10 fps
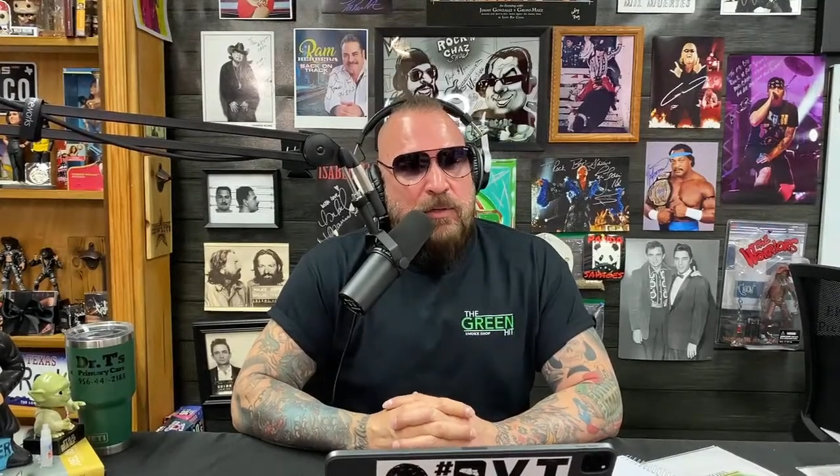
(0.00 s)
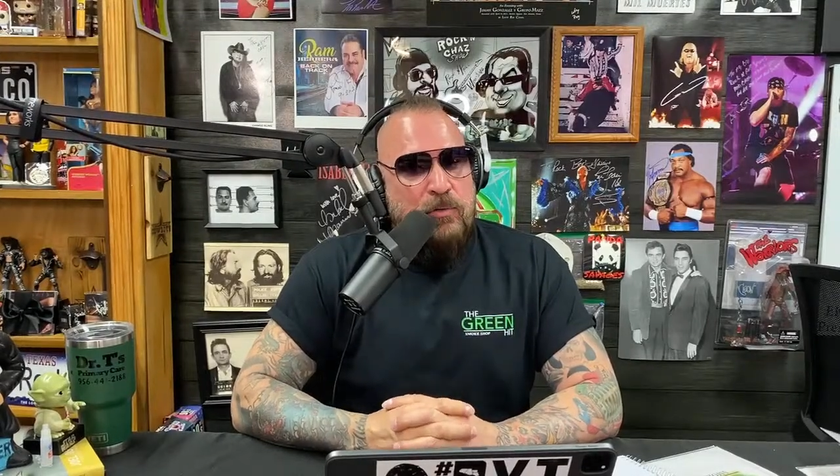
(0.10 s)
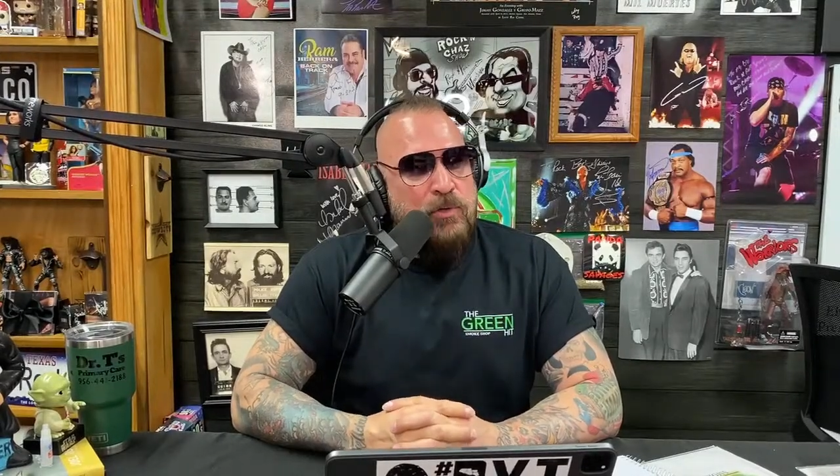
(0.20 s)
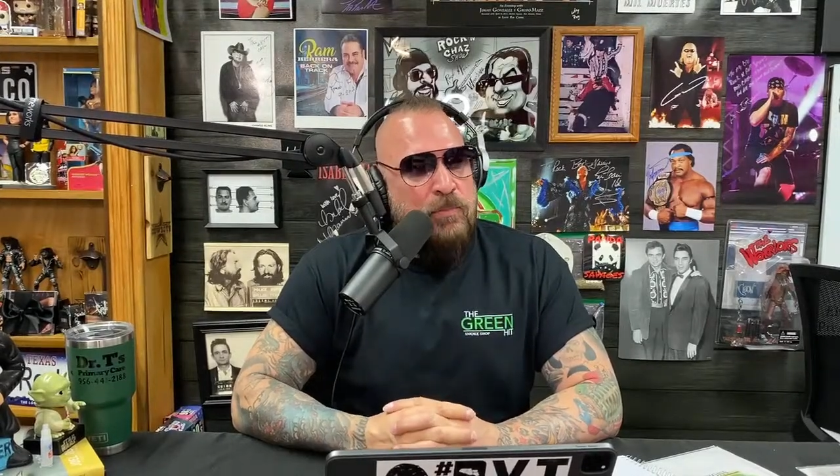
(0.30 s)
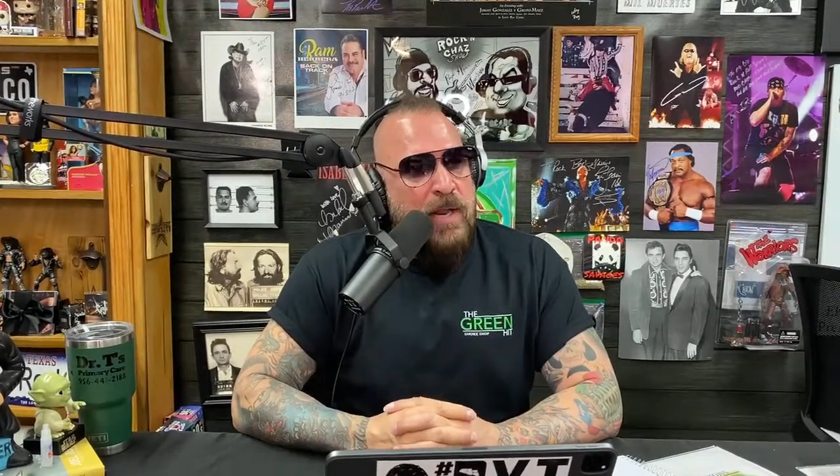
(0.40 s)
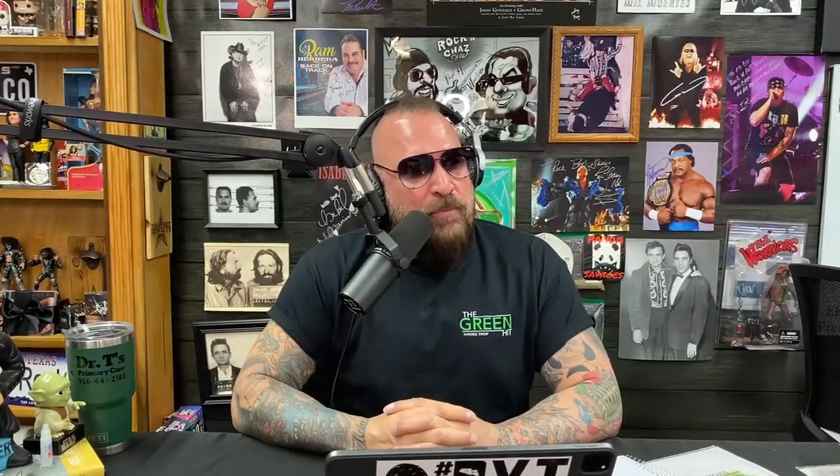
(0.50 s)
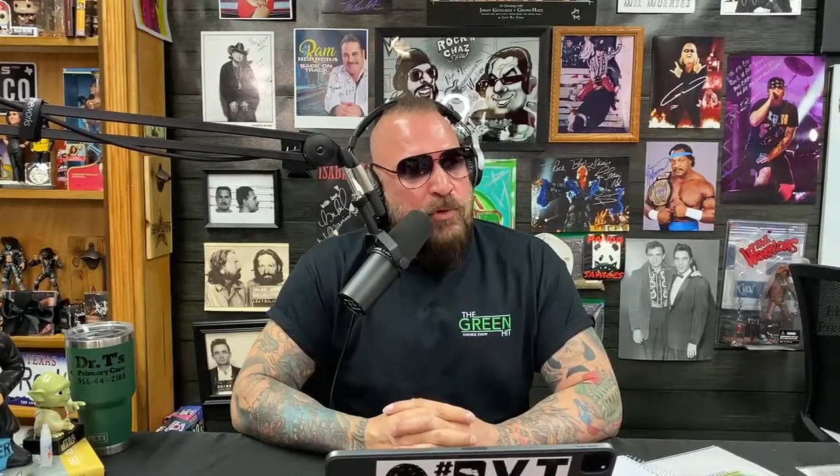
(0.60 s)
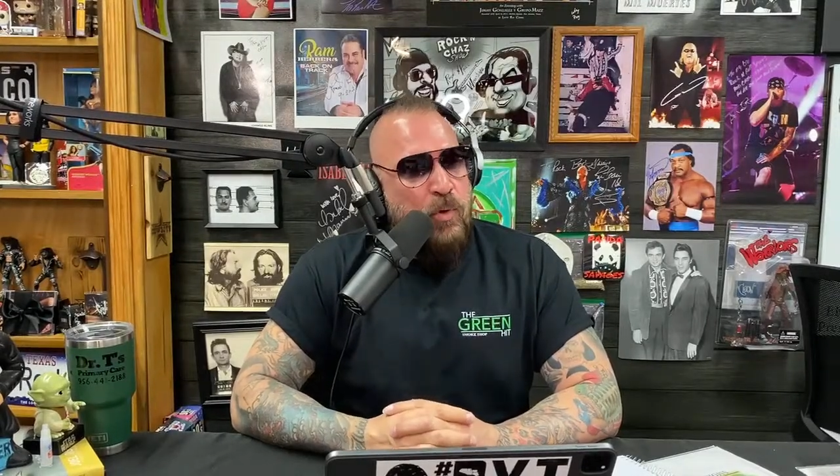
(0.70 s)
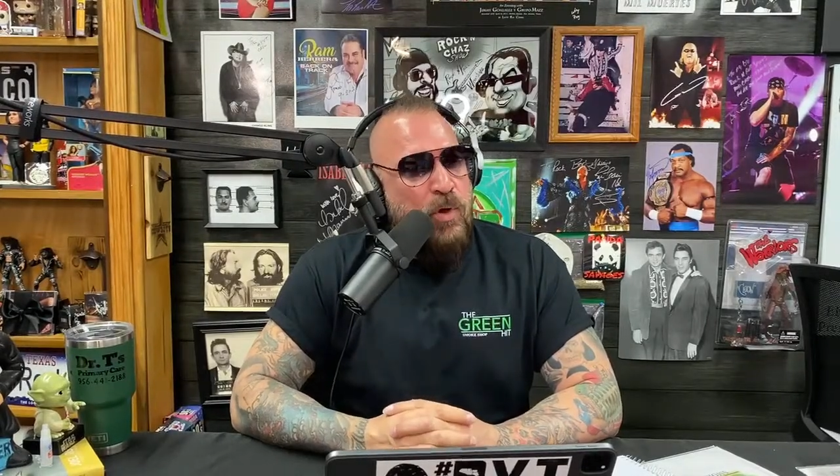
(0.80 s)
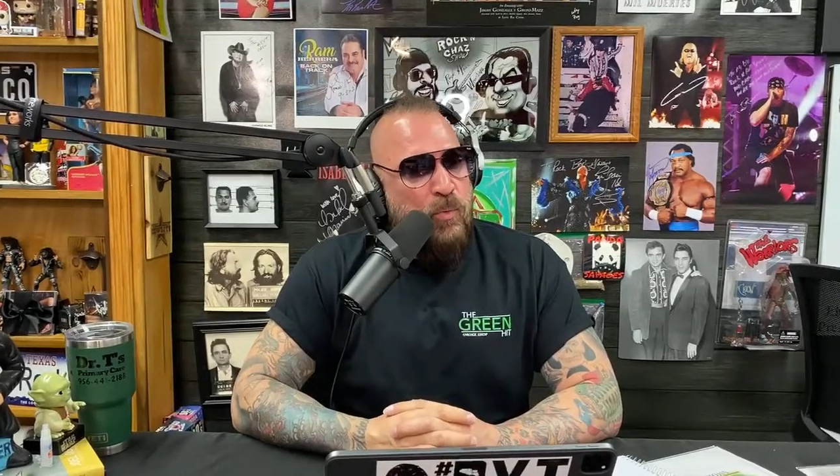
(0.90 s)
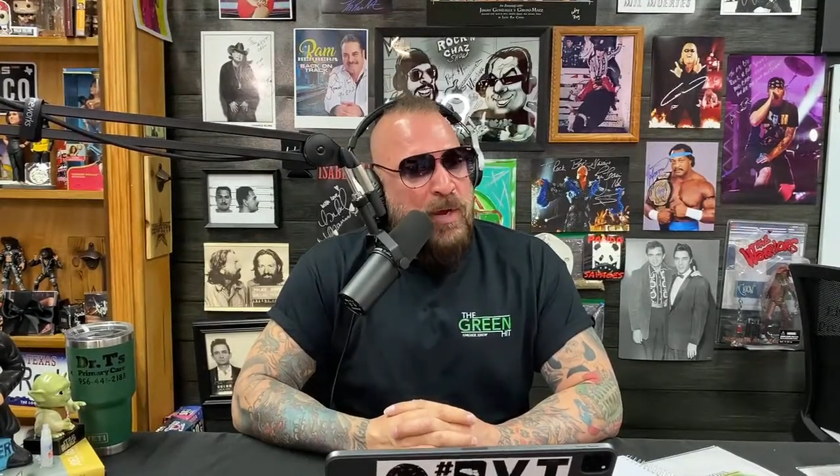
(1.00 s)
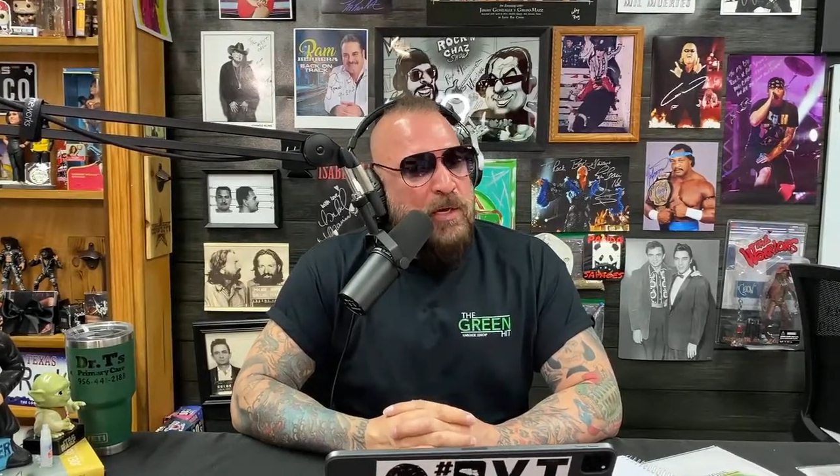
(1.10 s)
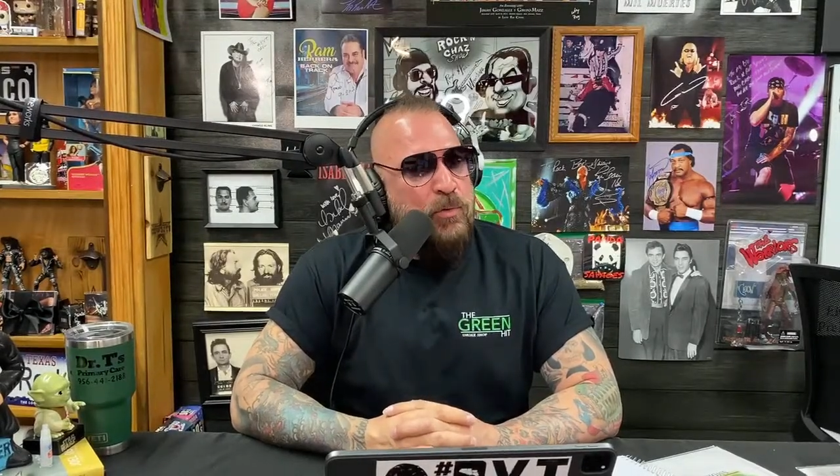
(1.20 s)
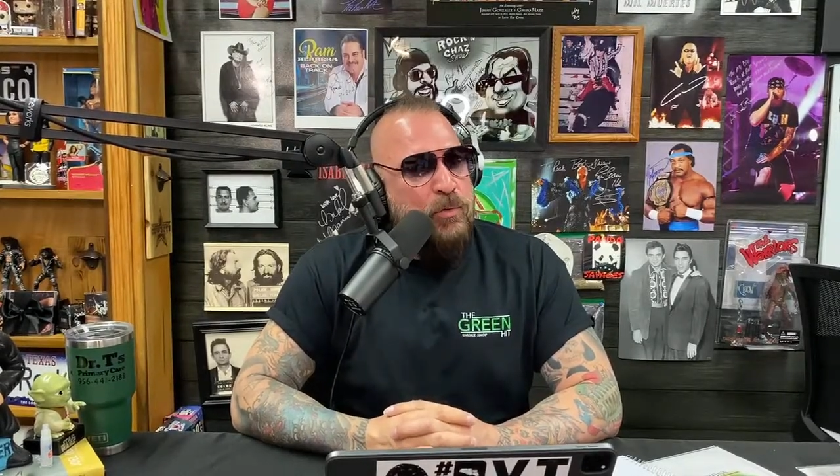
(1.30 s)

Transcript: sometimes you go on radio